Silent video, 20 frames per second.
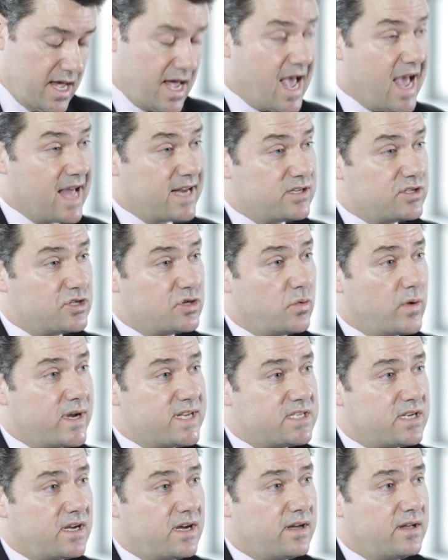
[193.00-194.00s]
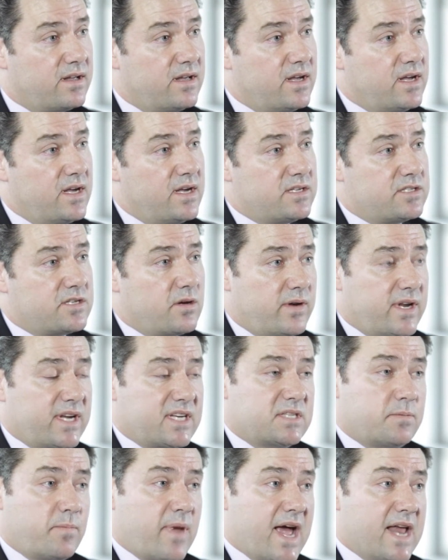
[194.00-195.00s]
and Twitter. So an
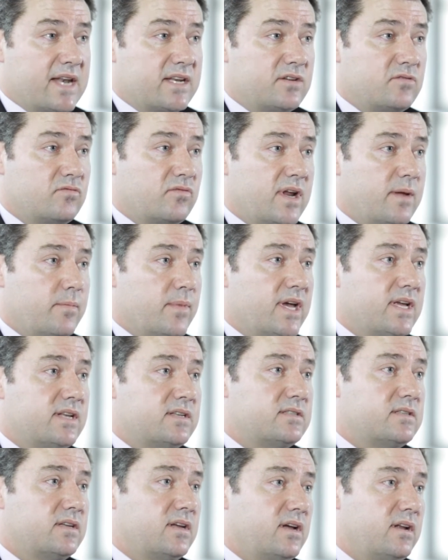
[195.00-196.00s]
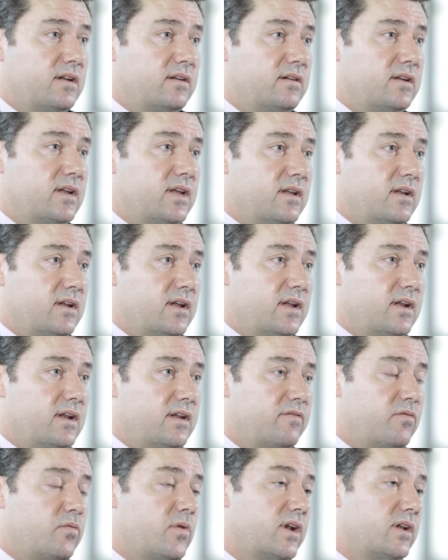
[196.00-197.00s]
expanded remit, and, and
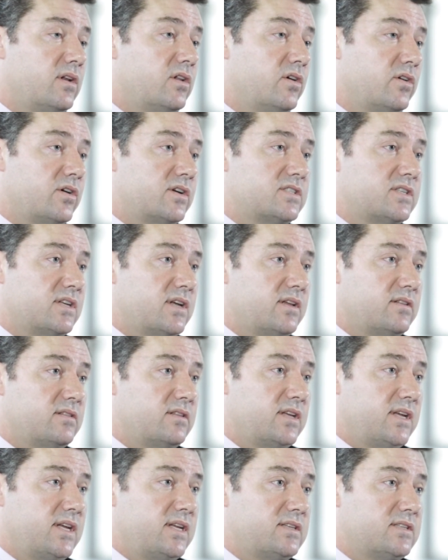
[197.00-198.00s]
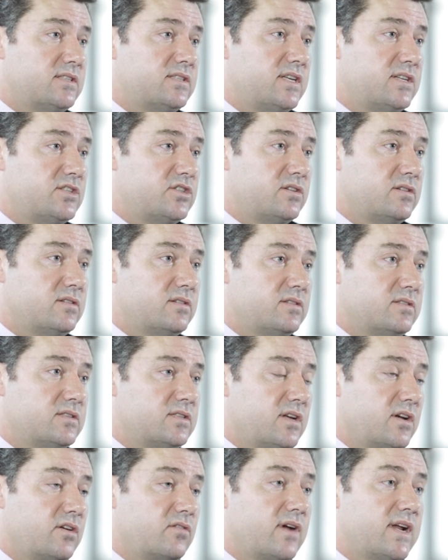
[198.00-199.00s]
if one looks at the decisions,
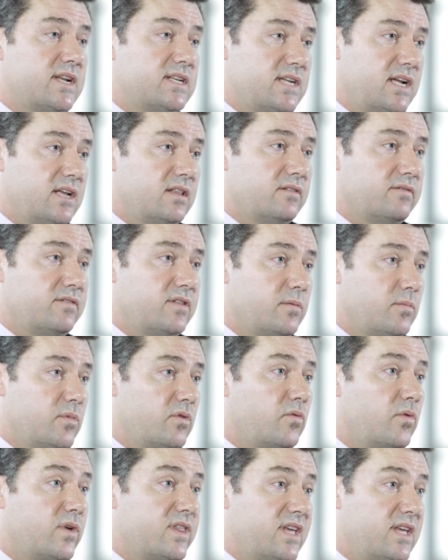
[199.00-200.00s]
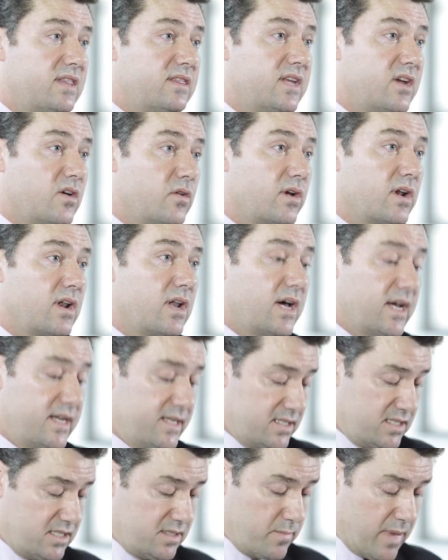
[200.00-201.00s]
a great deal of them are within the
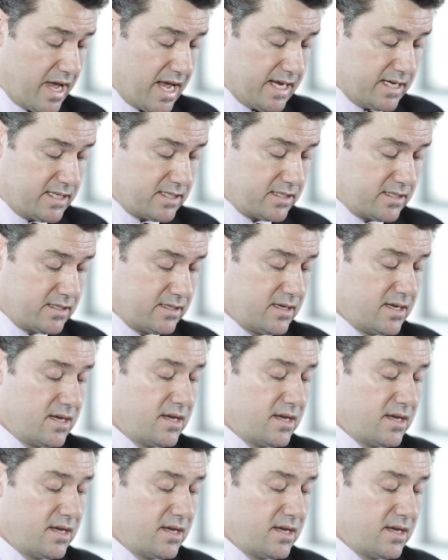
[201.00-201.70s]
online space.